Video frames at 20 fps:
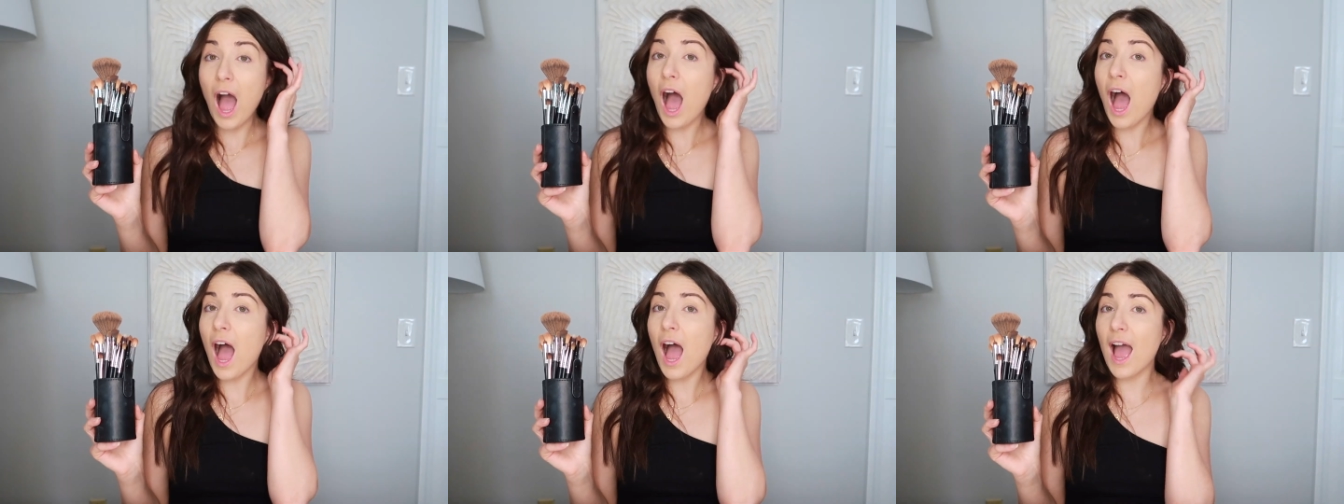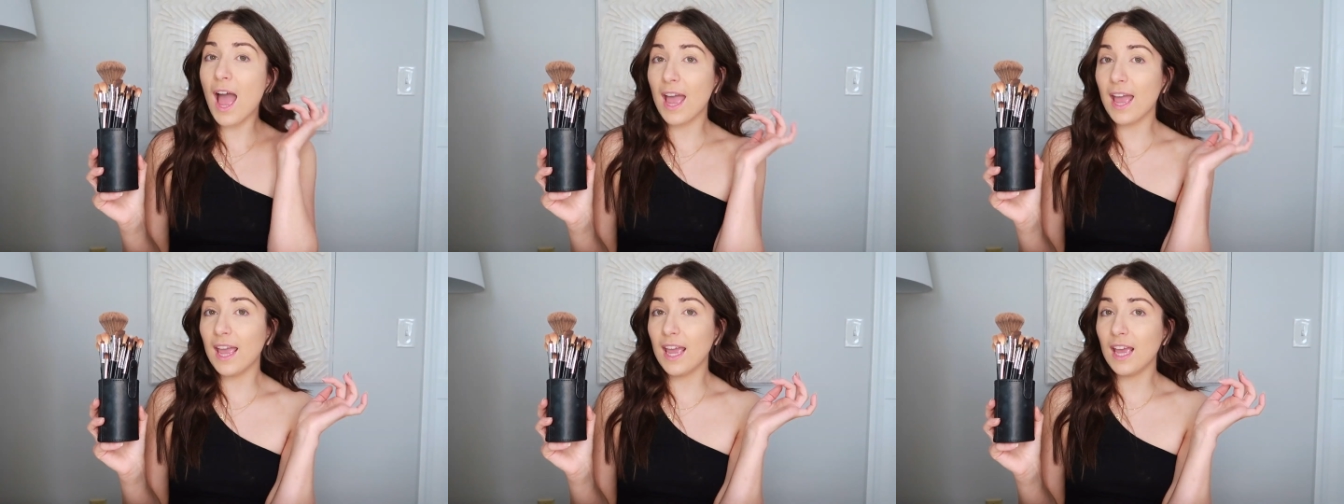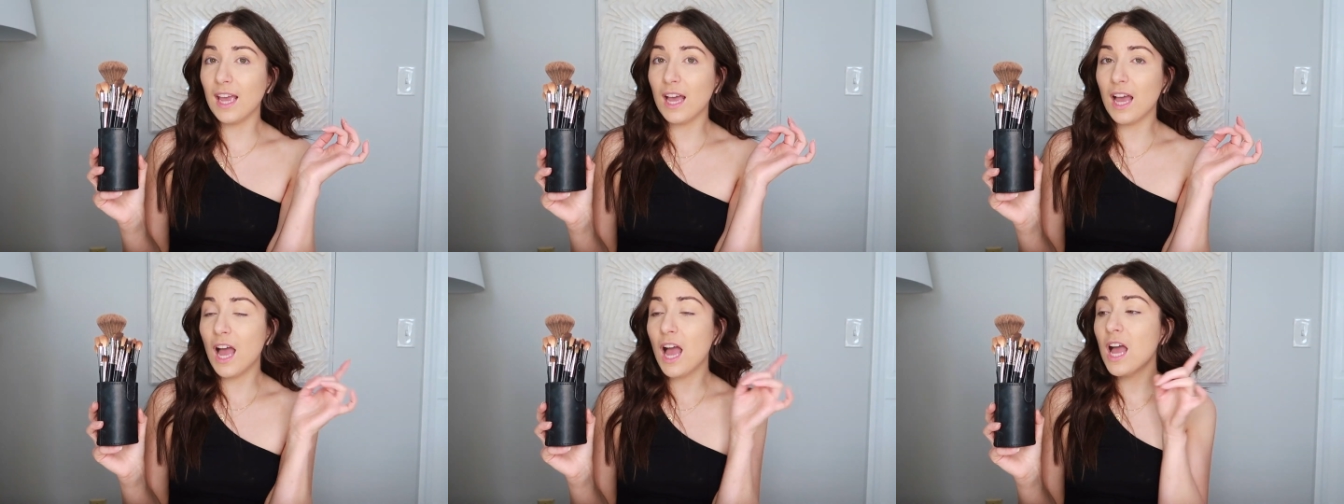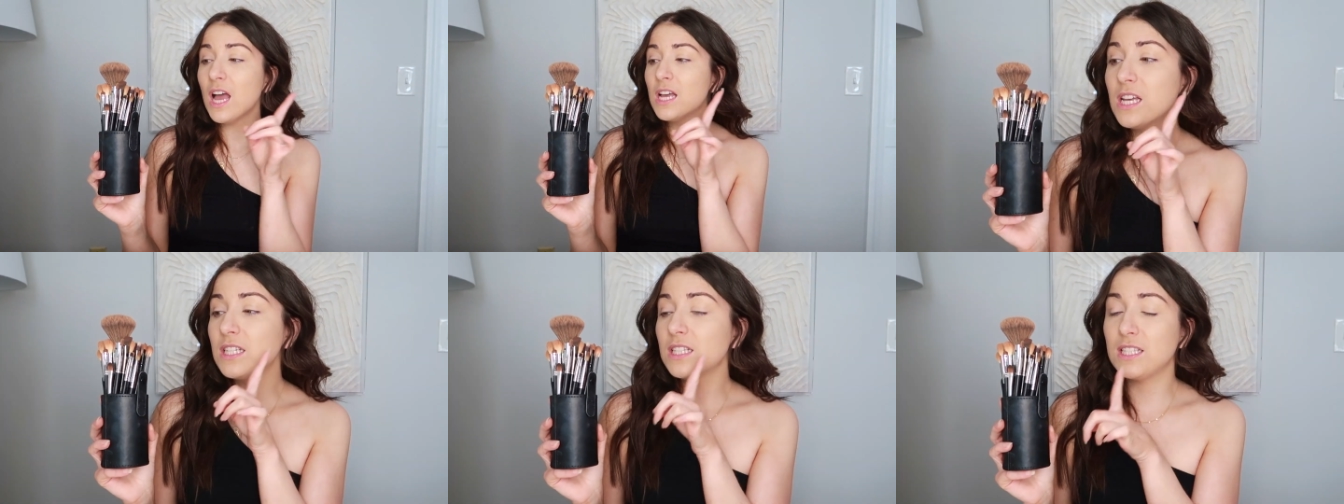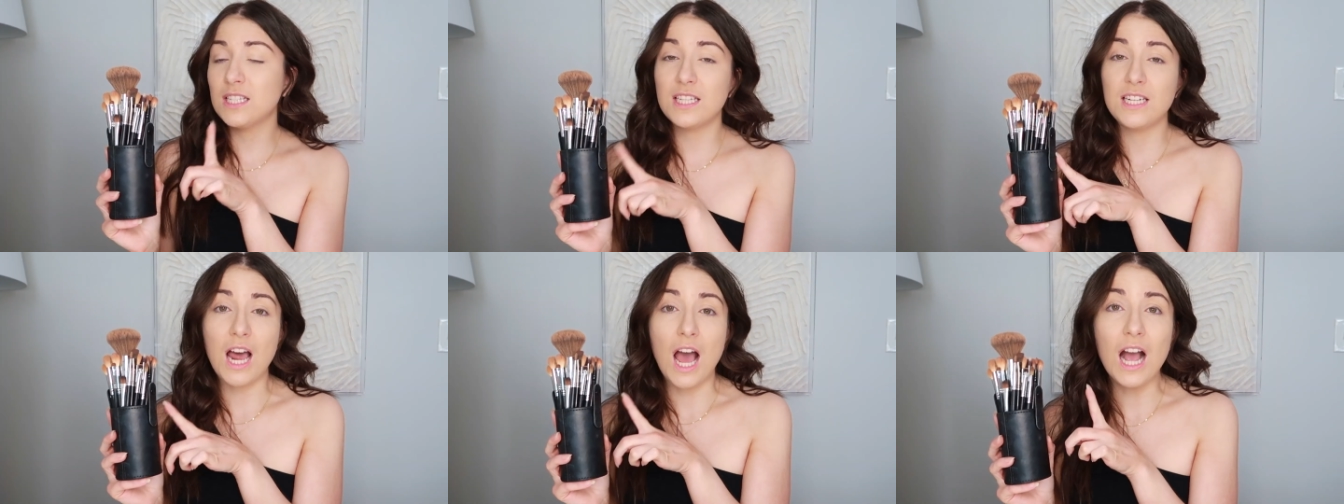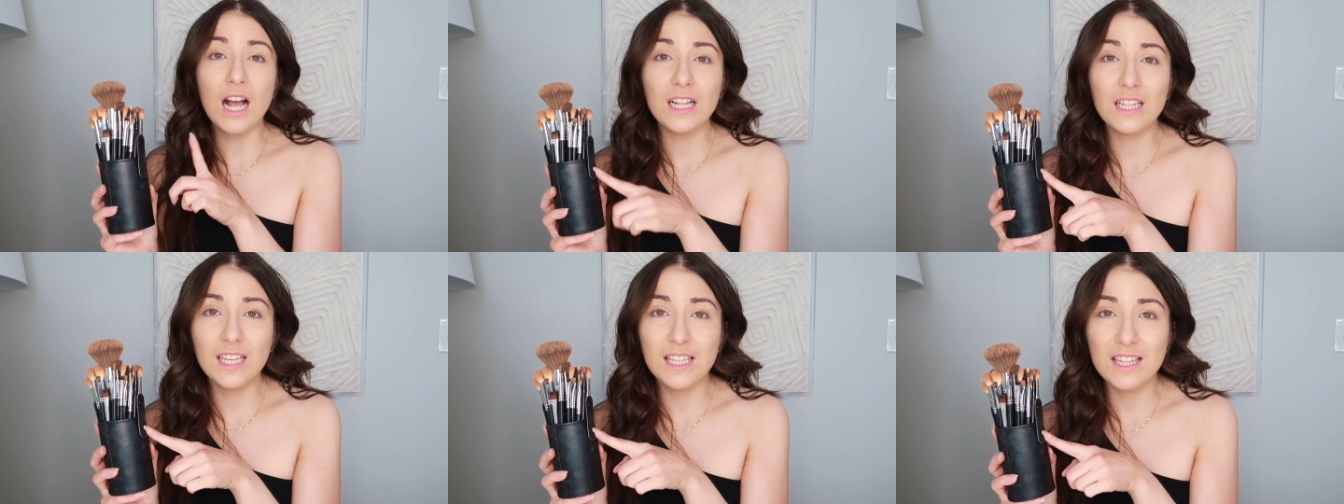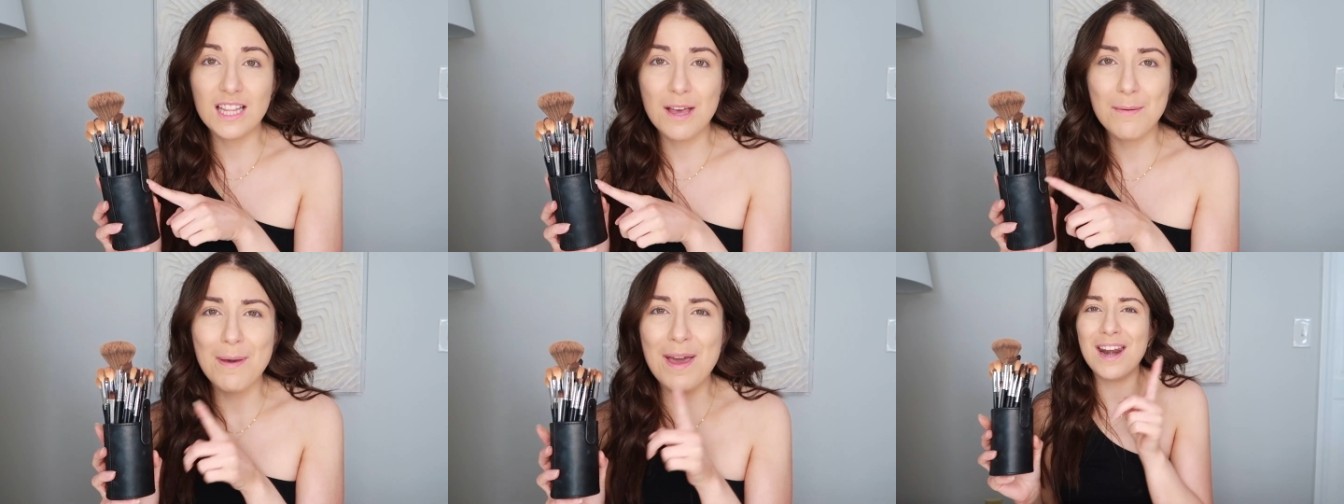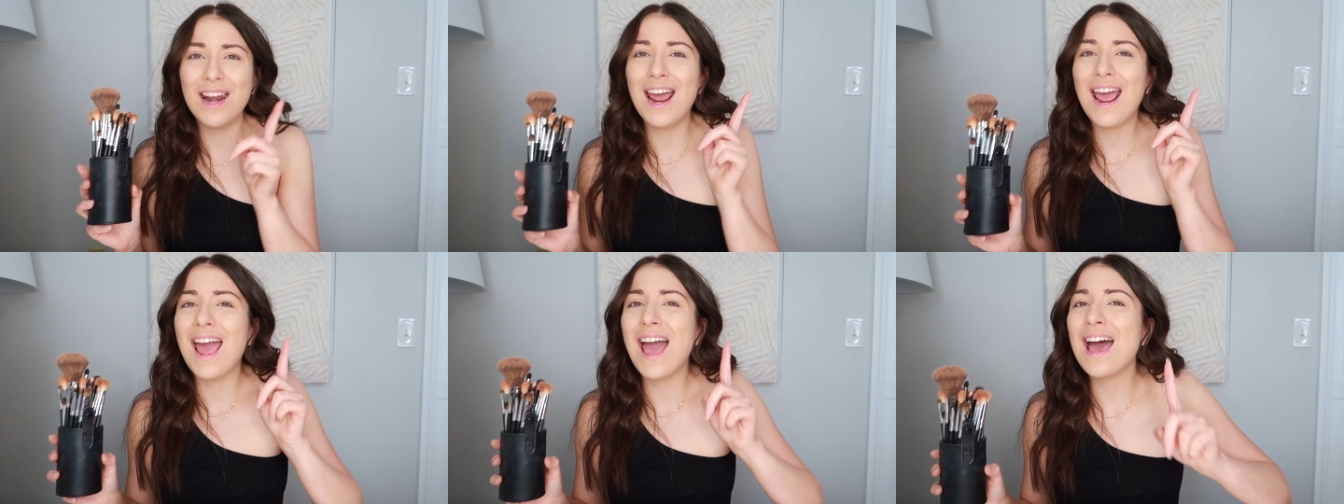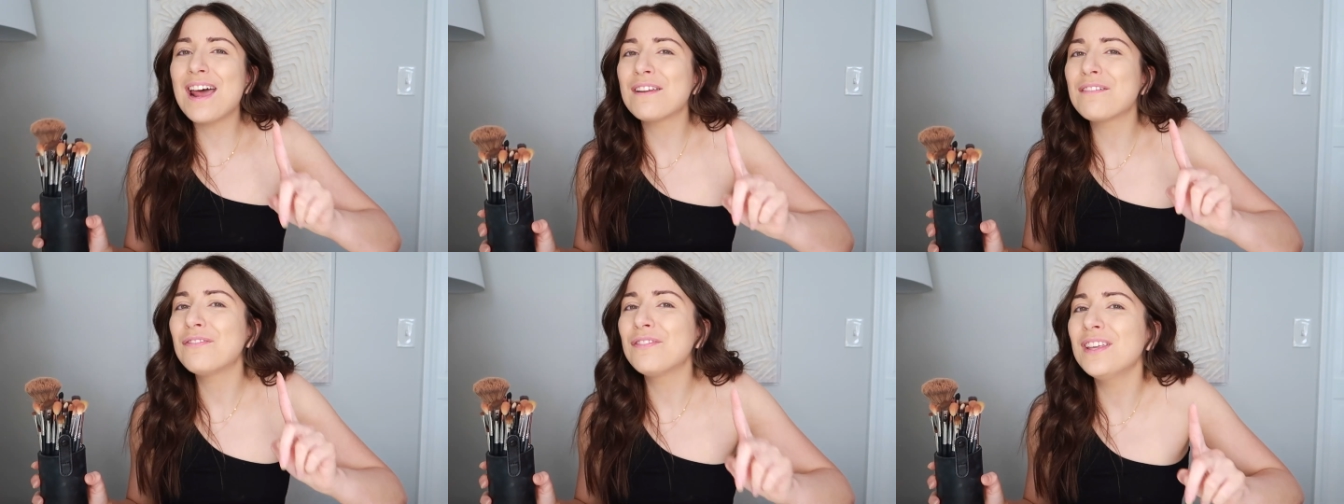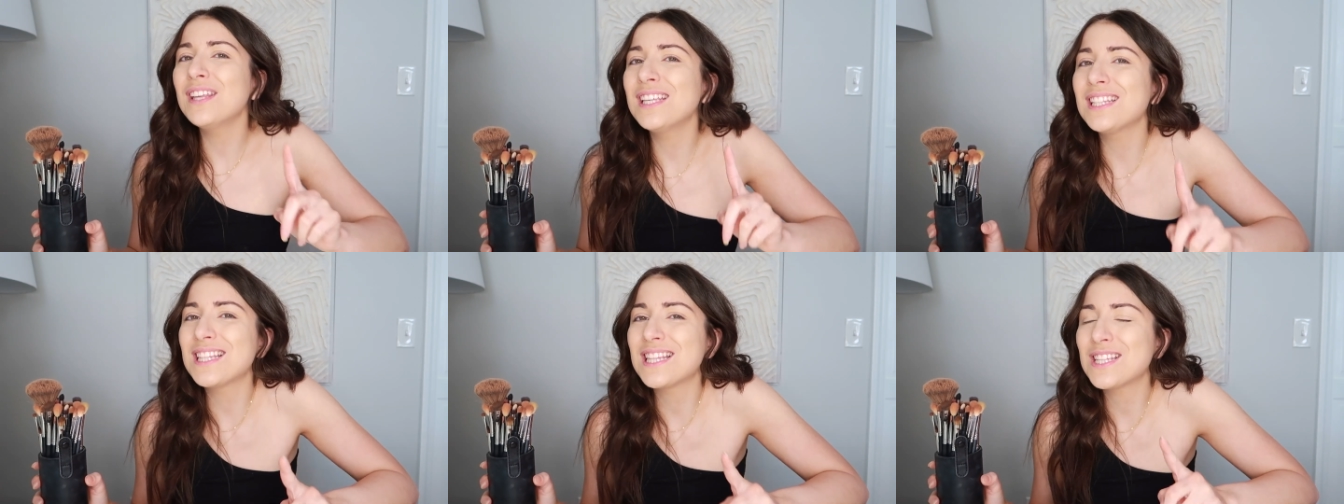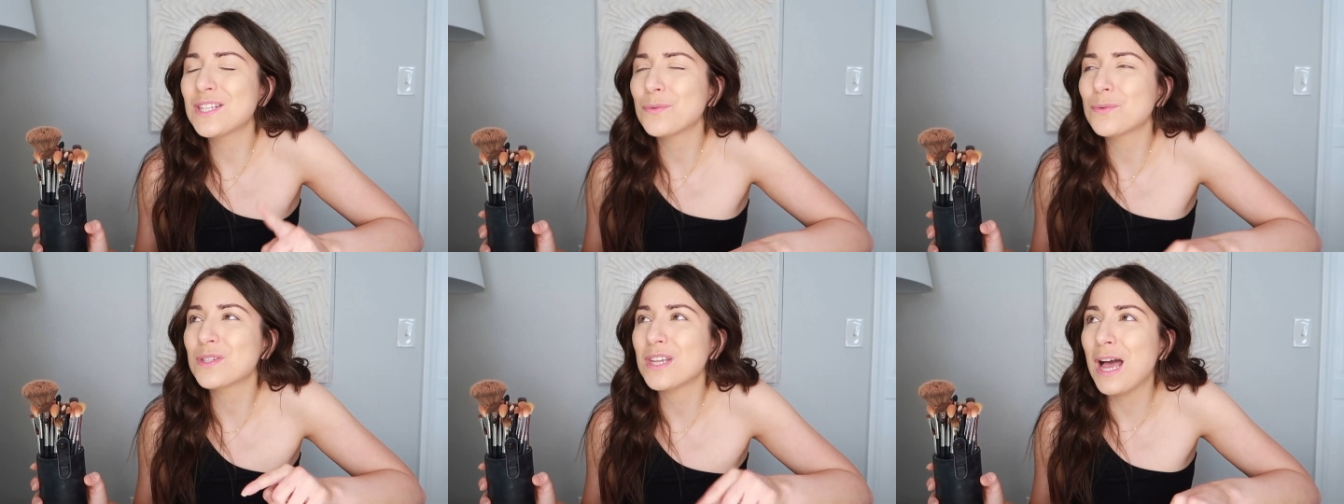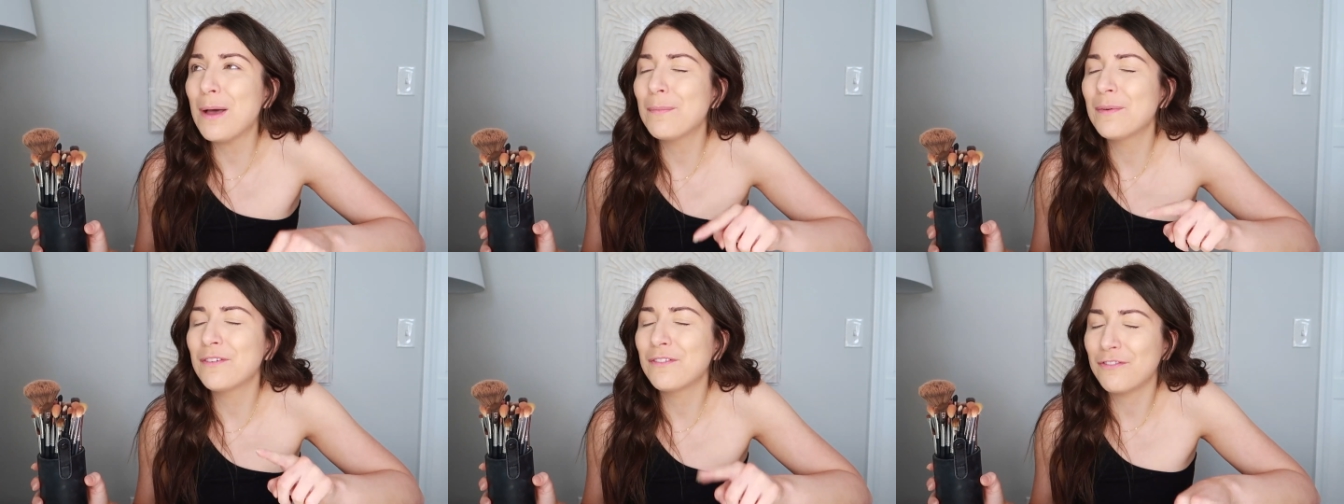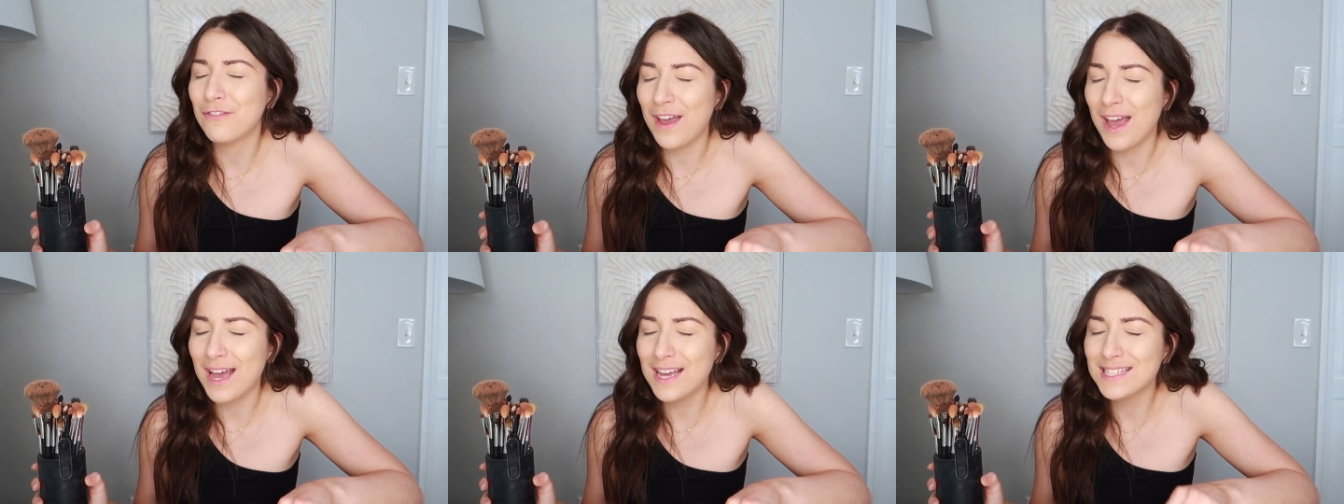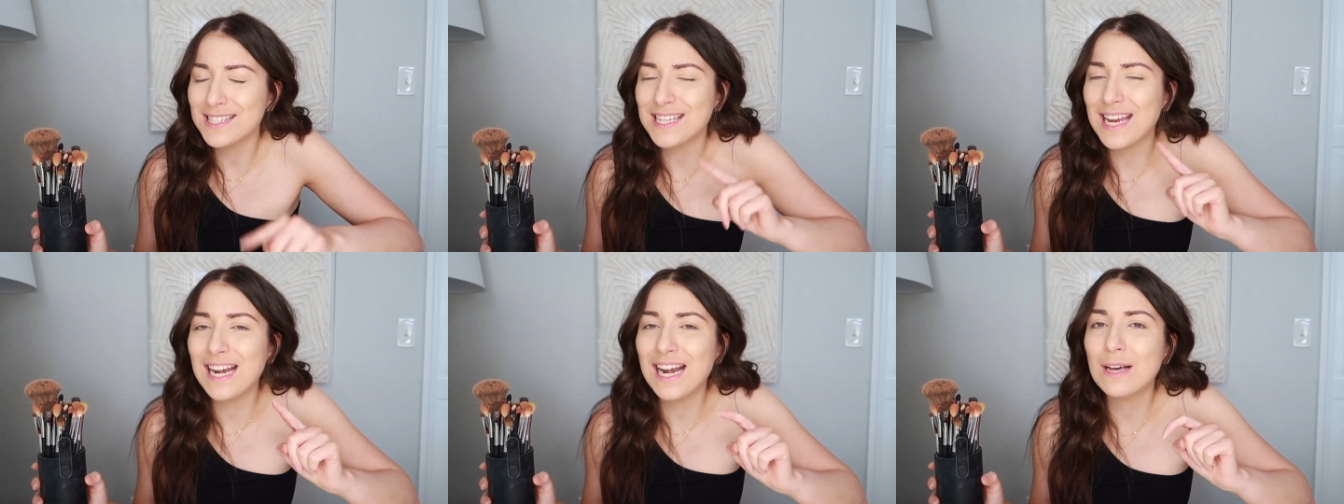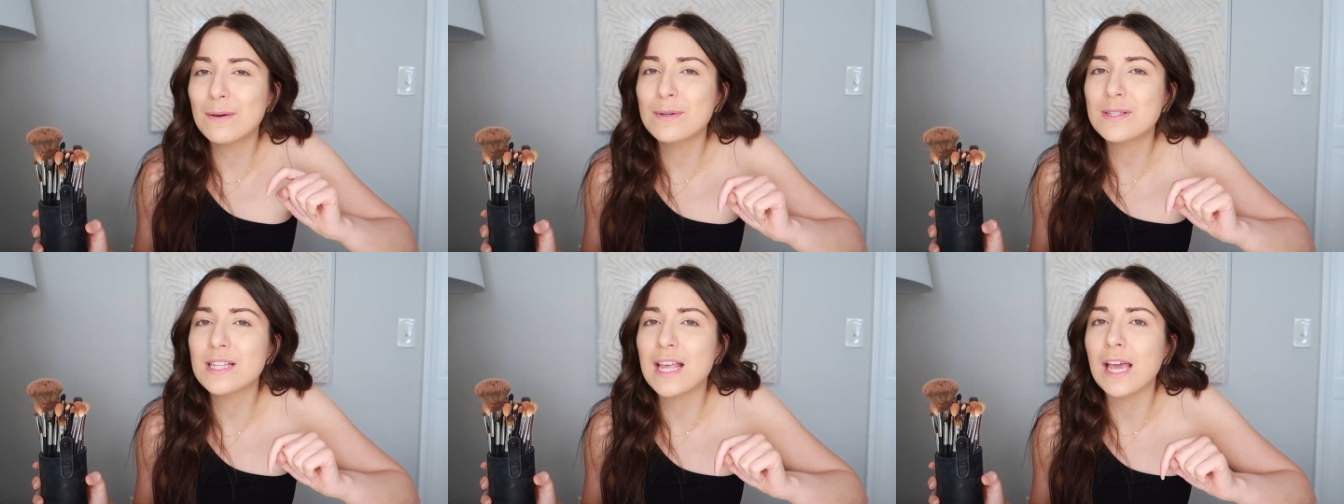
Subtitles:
I did not clean them, and I had a feeling this was coming fast. And I was